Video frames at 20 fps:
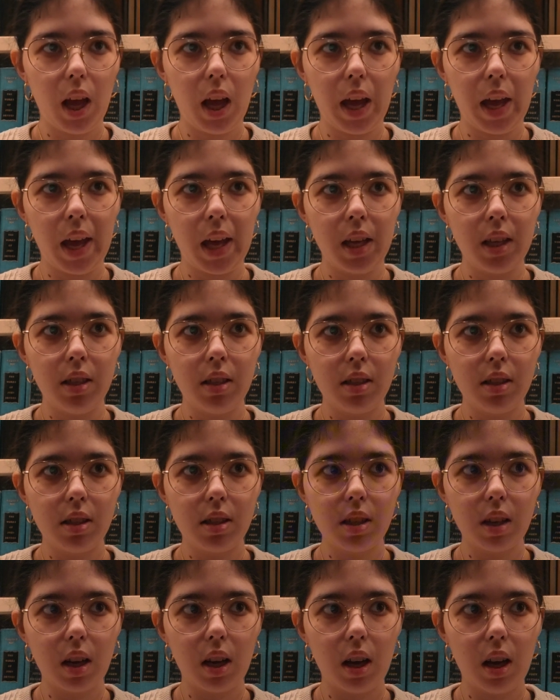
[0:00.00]

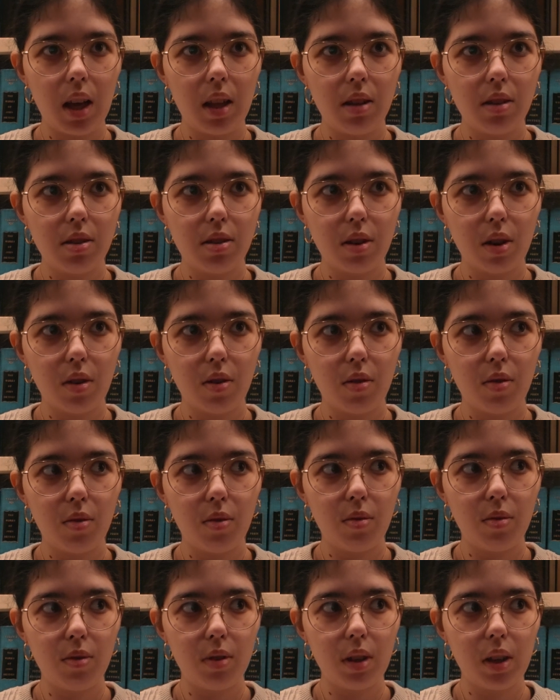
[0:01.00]
And then
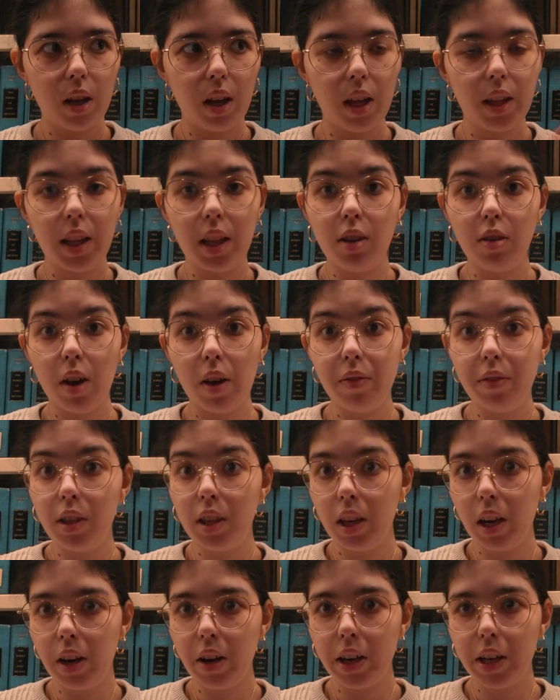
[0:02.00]
you have
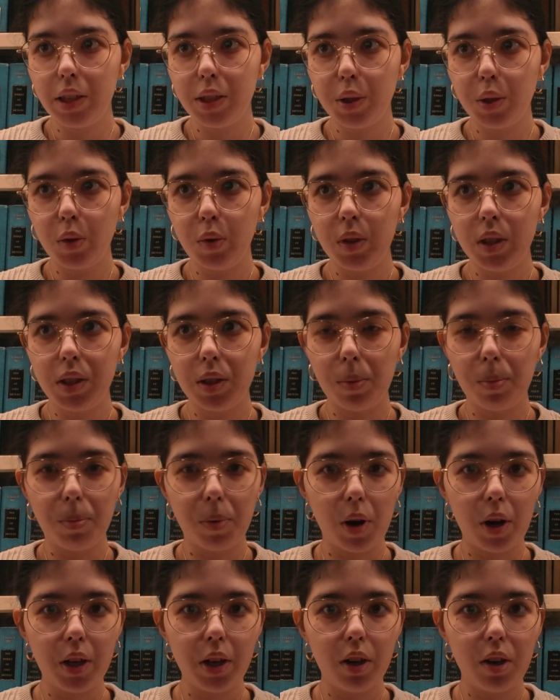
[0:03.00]
Daenerys, who is a
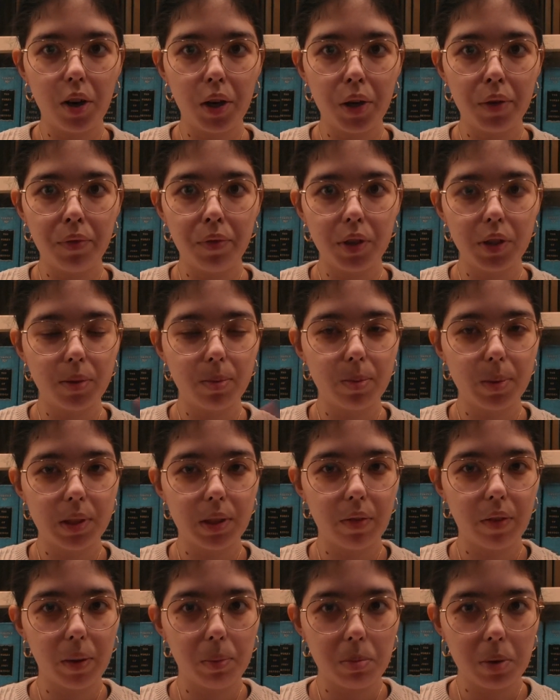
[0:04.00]
bodyguard for a
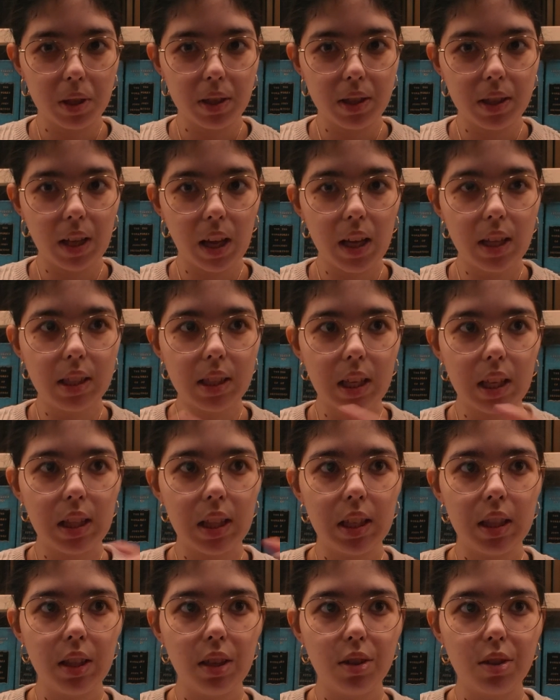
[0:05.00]
specific princess,
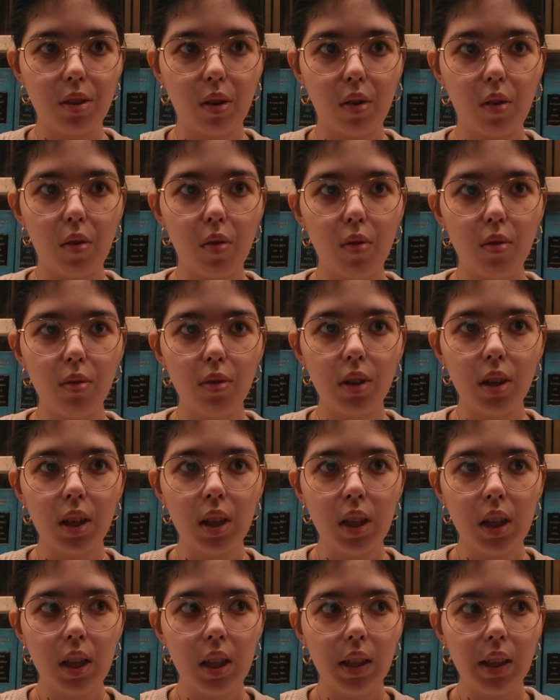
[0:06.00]
and then this whole
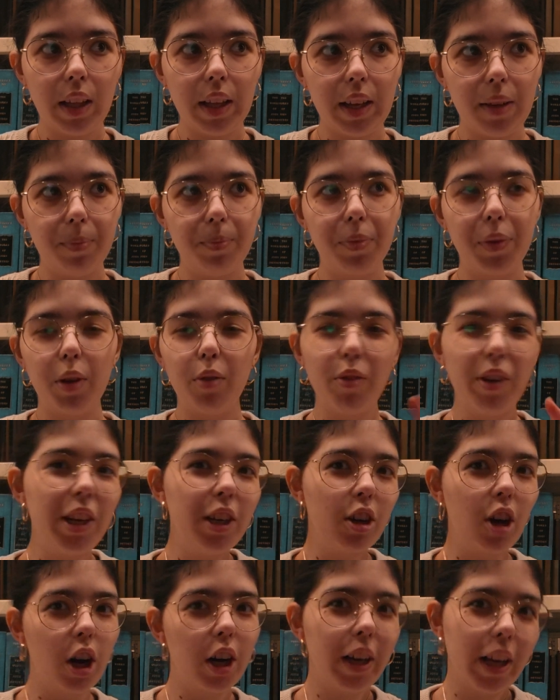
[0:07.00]
like
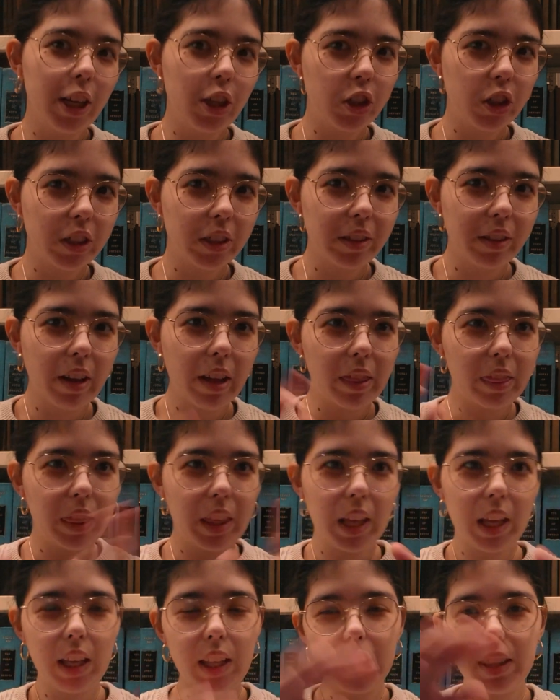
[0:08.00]
reincarnation
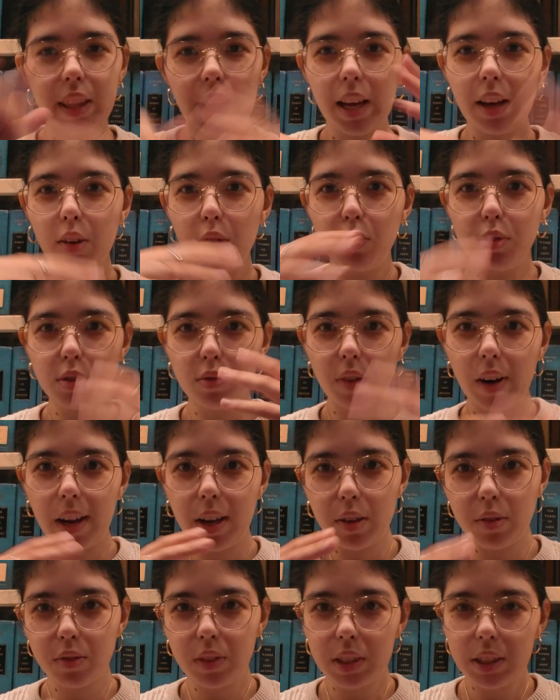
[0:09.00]
thing that goes
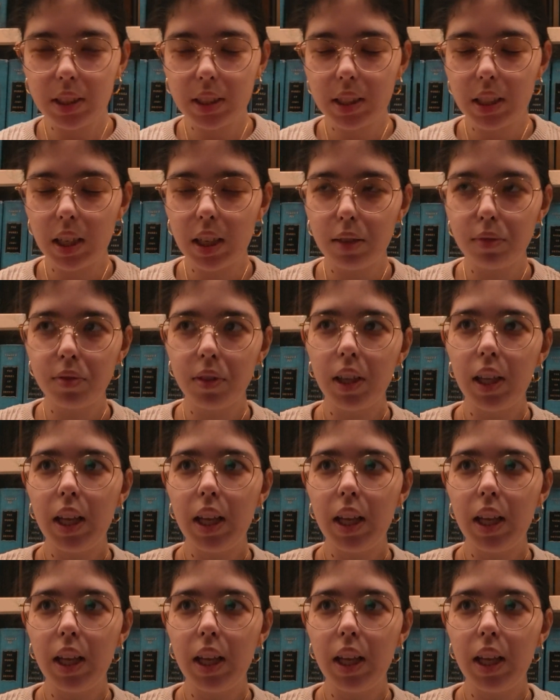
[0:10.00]
around and stuff.